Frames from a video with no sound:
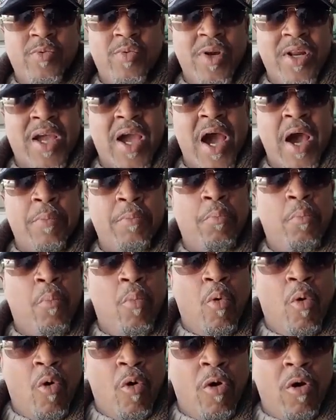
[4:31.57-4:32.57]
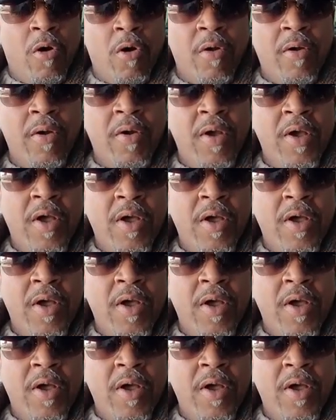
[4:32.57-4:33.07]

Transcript: would have got more,